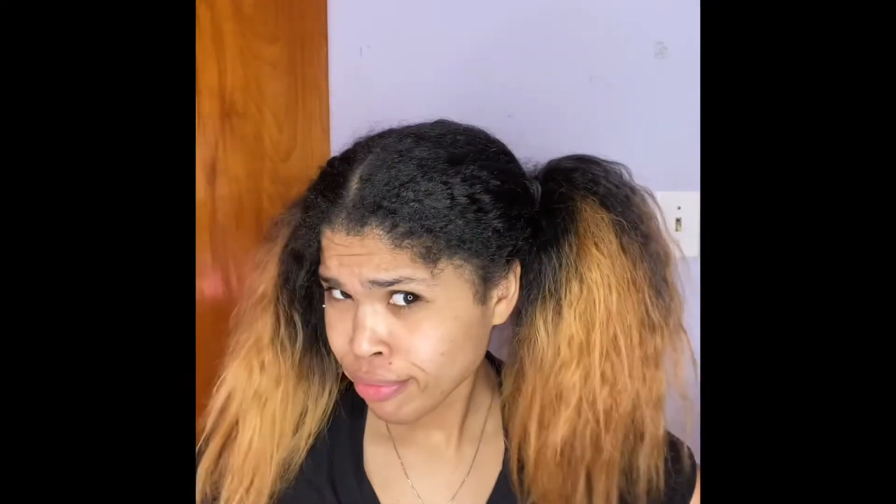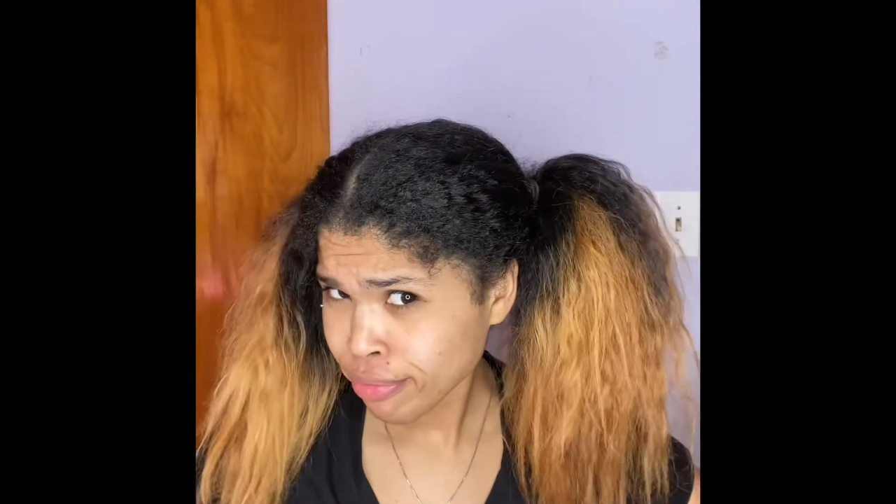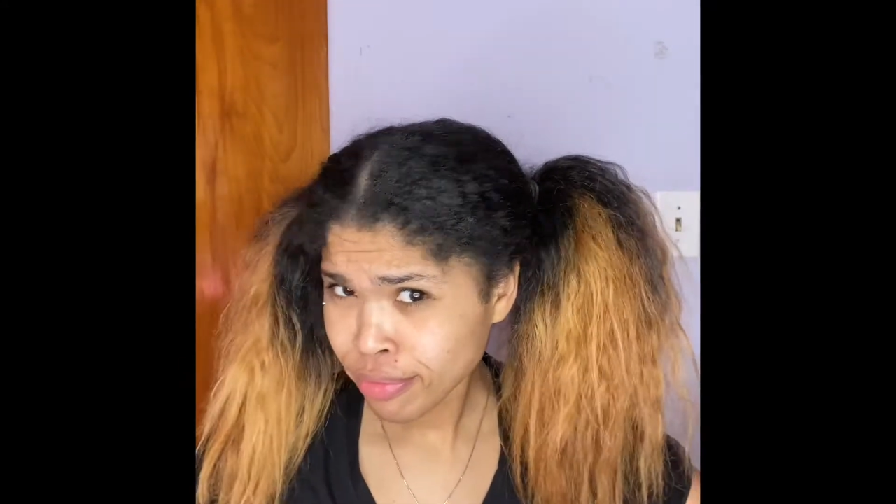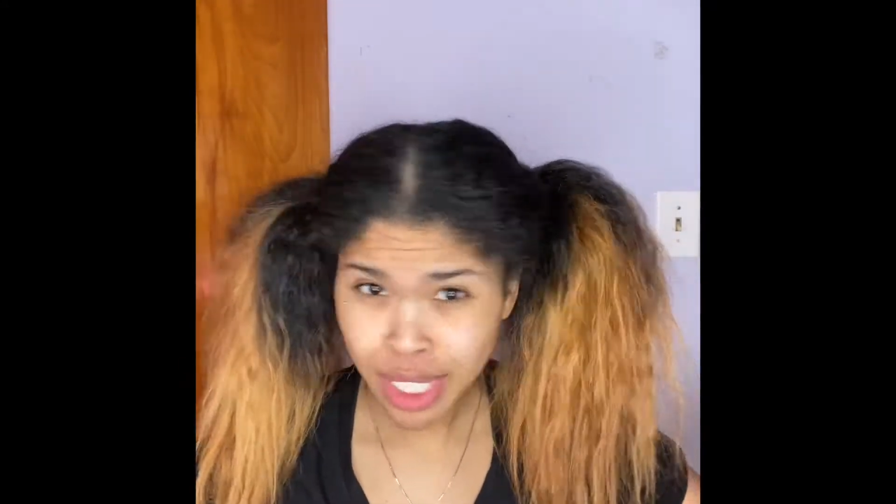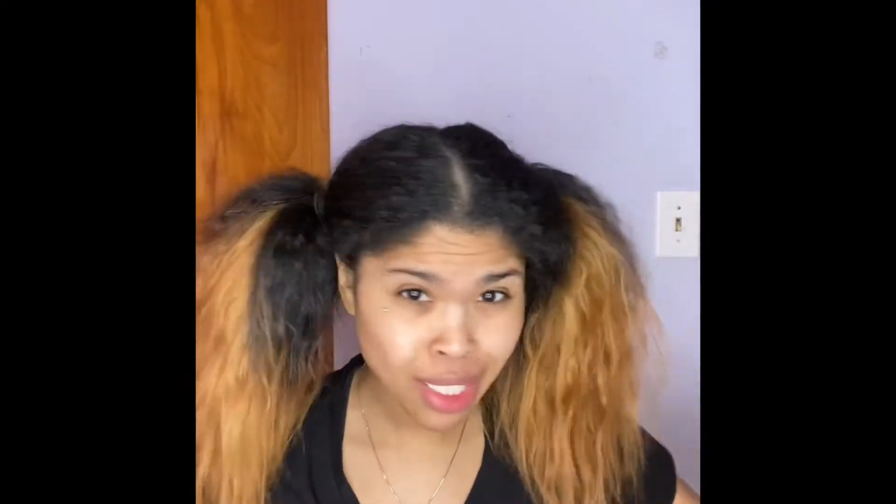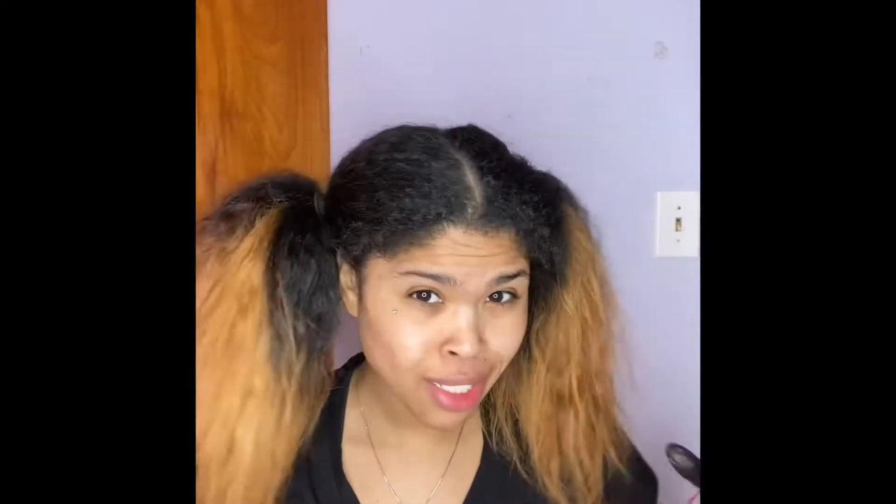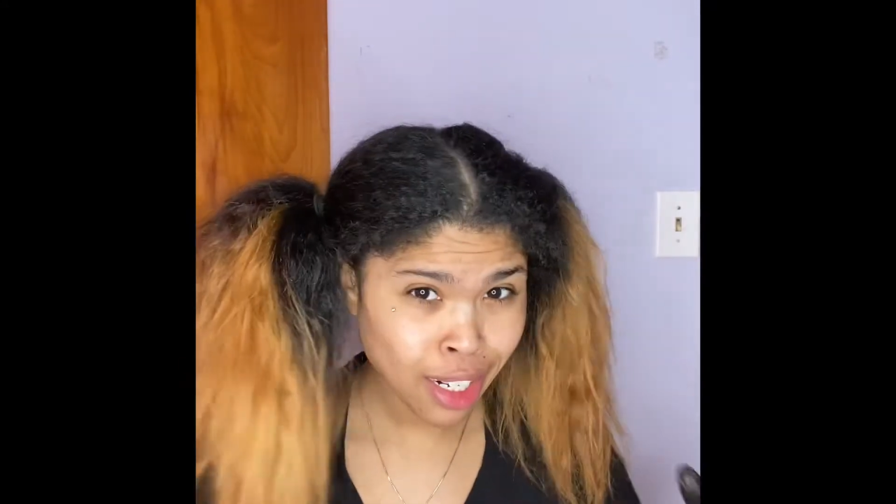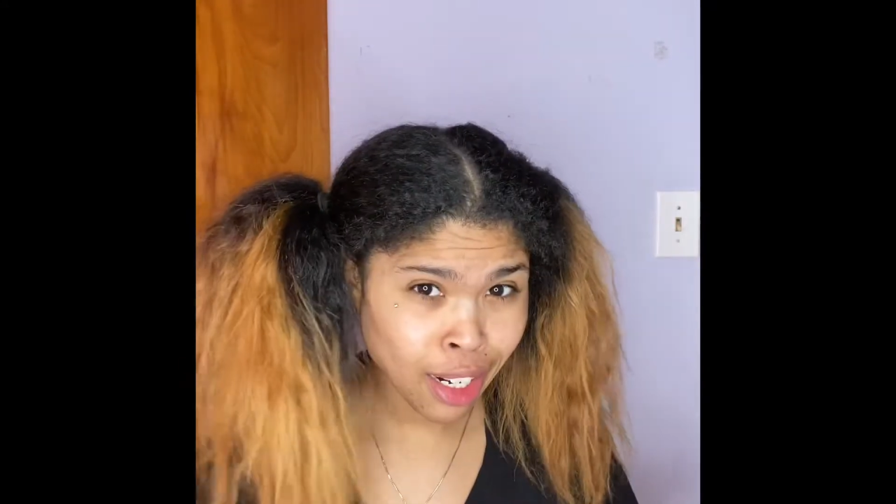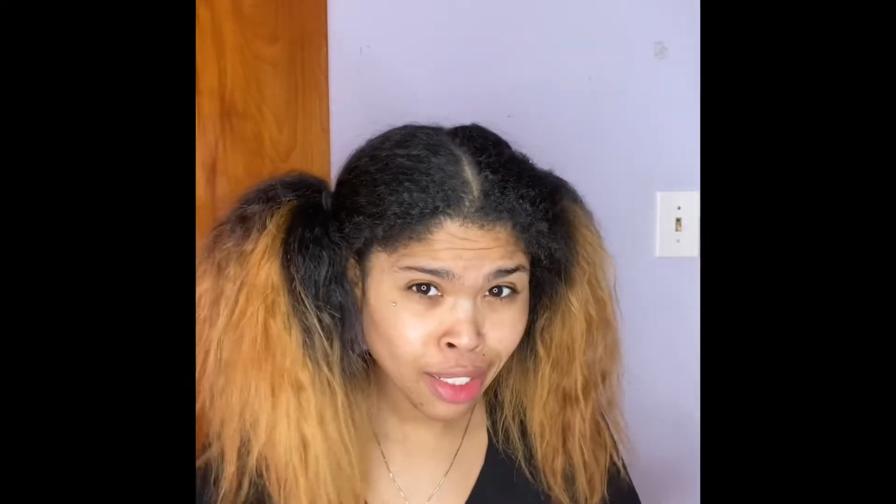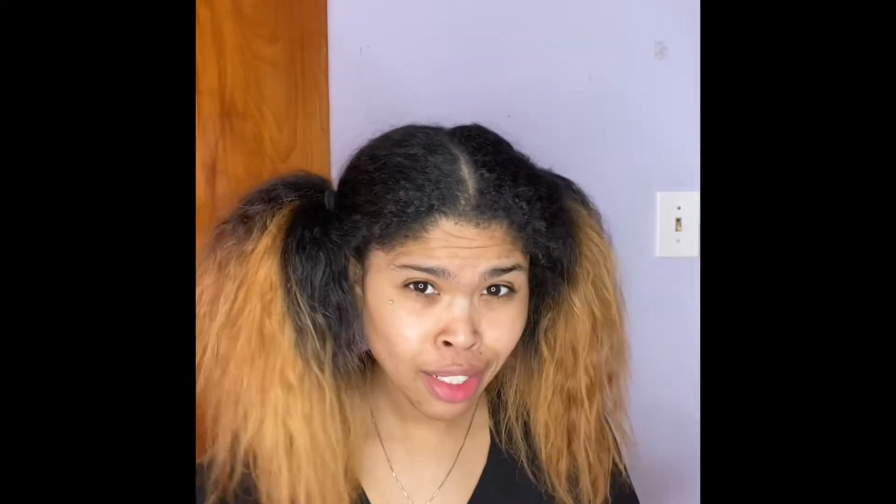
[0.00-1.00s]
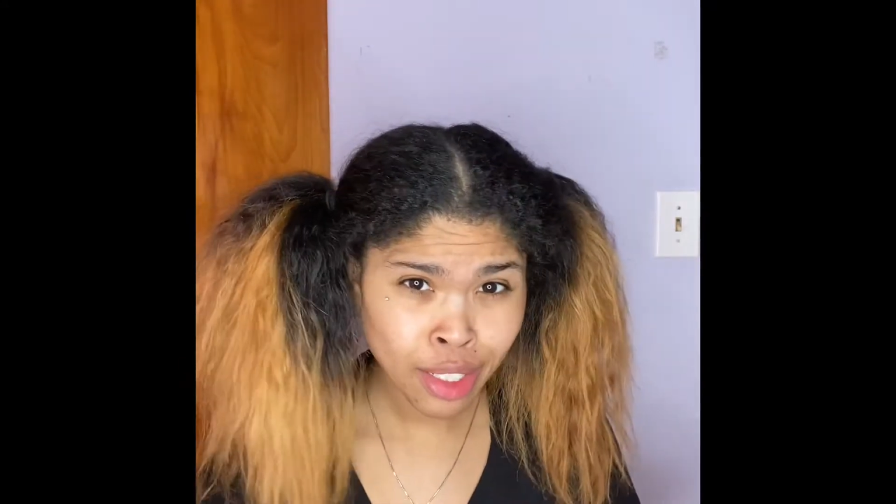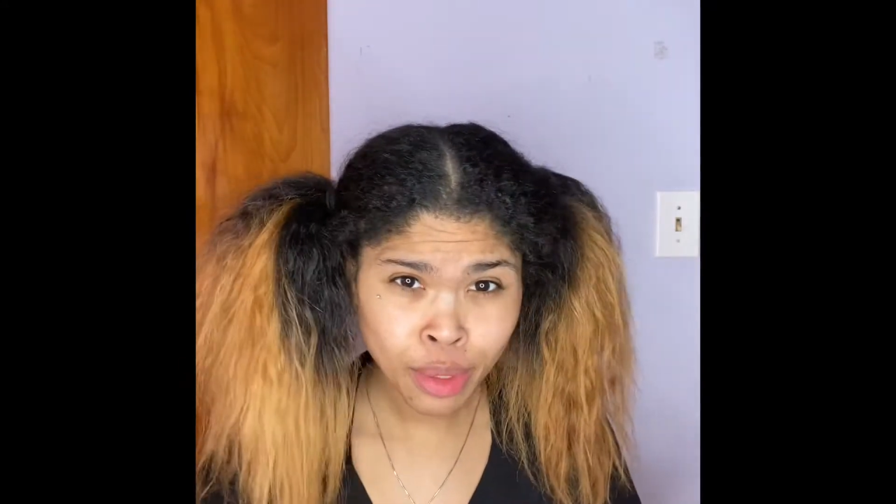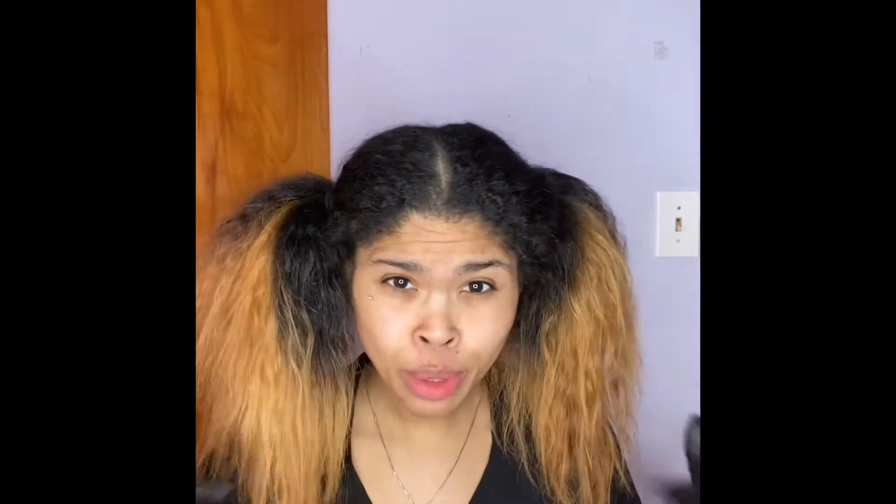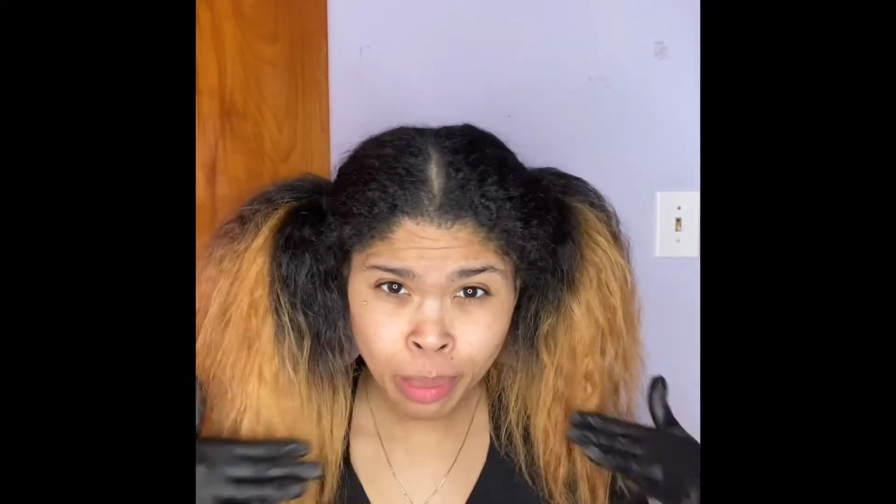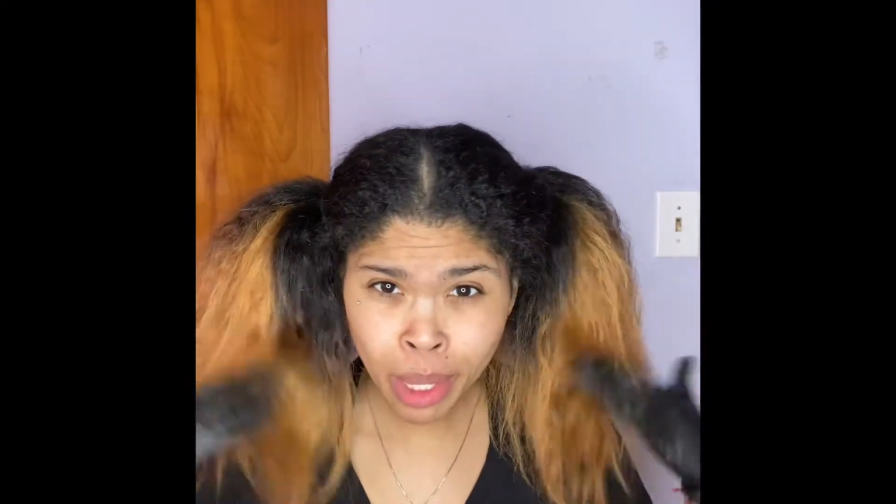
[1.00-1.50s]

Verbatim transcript: This is not a line you can